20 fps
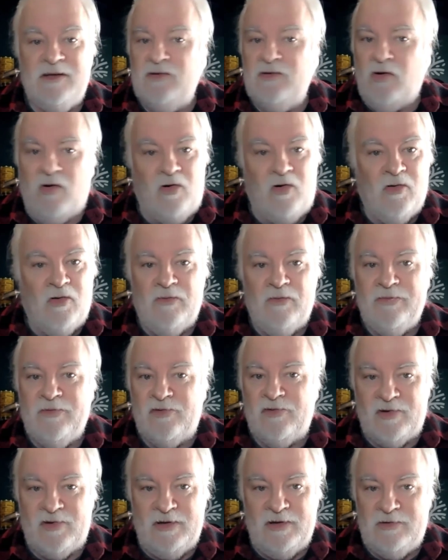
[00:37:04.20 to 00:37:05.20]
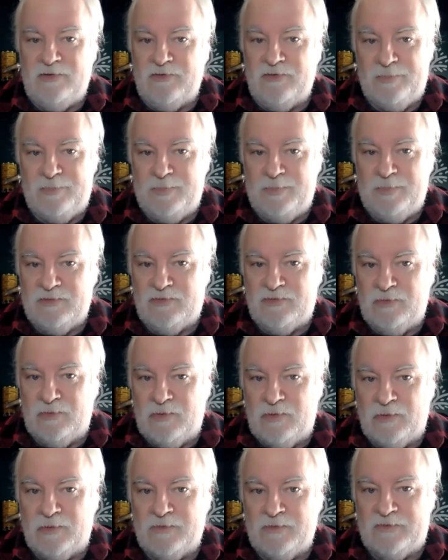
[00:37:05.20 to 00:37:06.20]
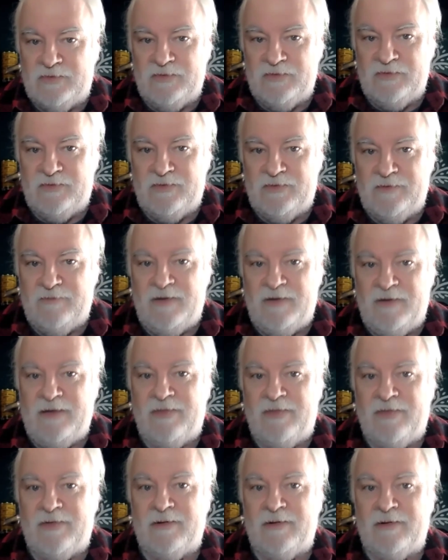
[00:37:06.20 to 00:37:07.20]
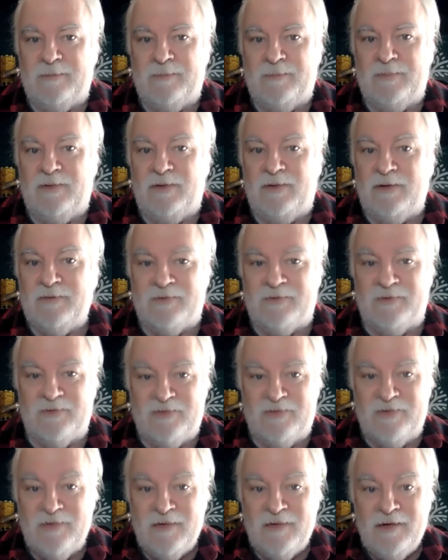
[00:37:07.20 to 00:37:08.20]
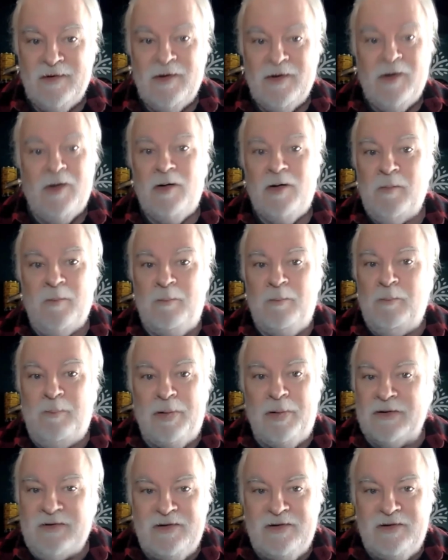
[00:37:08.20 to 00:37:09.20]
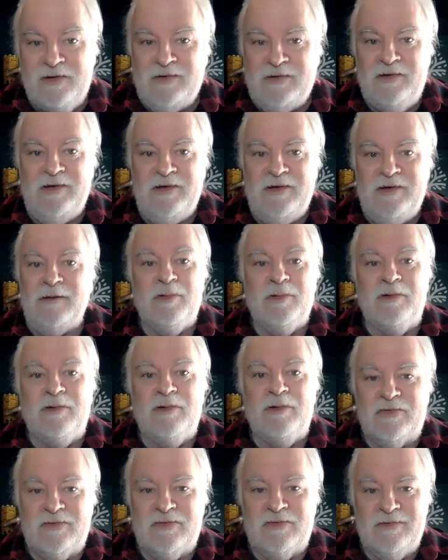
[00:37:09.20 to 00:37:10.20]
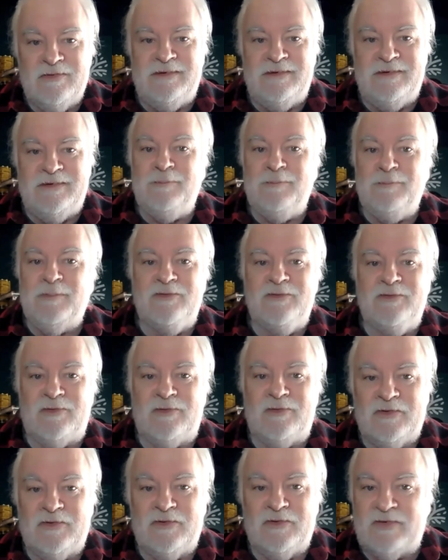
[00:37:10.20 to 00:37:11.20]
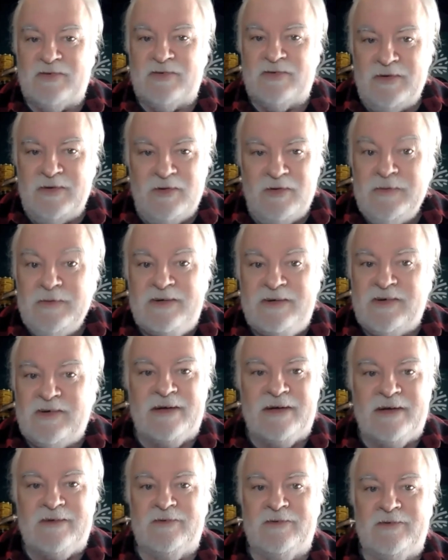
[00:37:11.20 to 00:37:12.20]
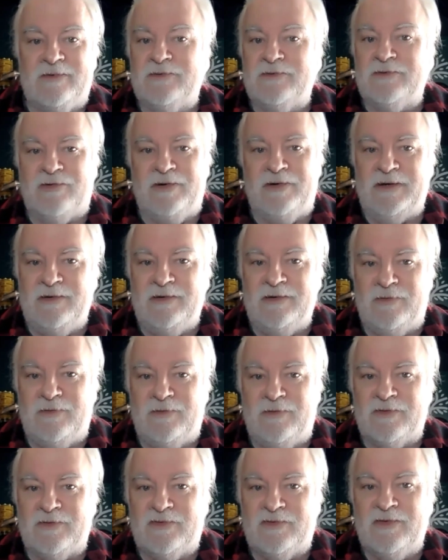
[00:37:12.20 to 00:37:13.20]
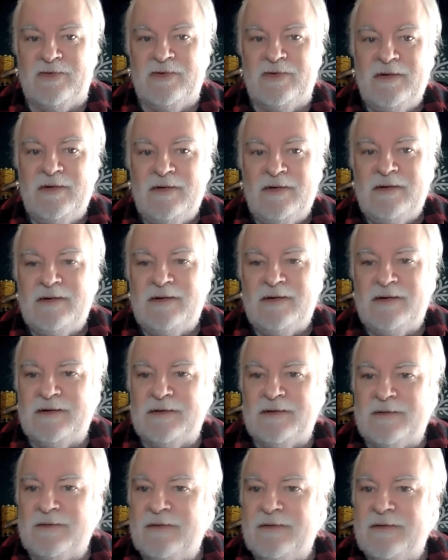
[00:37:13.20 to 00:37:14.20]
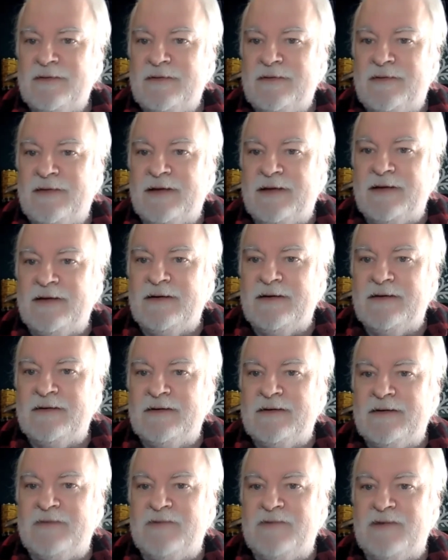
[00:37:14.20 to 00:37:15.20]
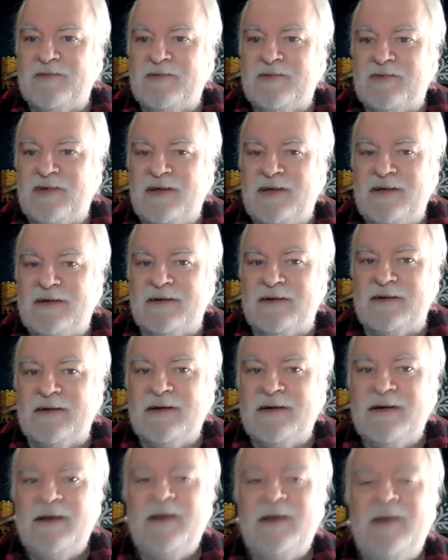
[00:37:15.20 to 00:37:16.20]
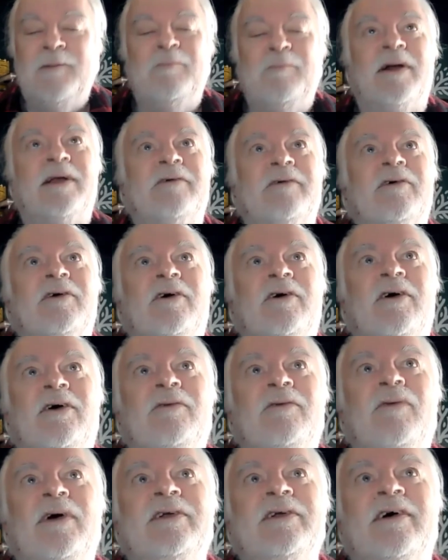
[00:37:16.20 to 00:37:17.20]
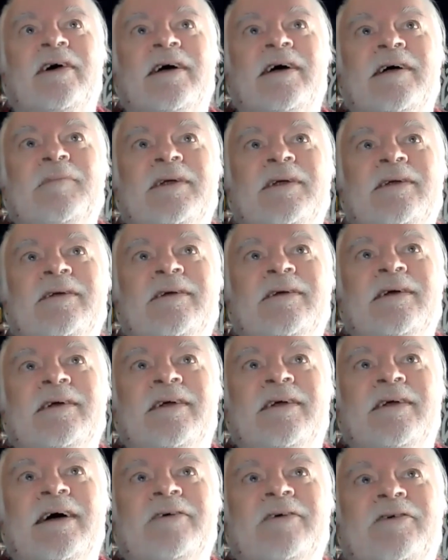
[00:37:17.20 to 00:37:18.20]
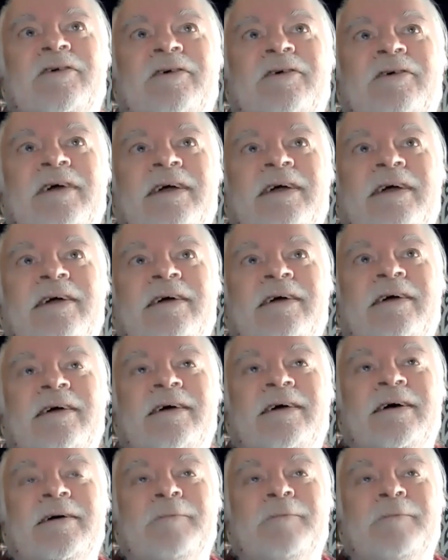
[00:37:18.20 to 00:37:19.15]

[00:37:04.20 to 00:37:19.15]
taken all the psycho-spiritual courses that Van Tharp offers, but Gabriel's courses are the only technical trading course that I've ever taken. But I recall one time encountering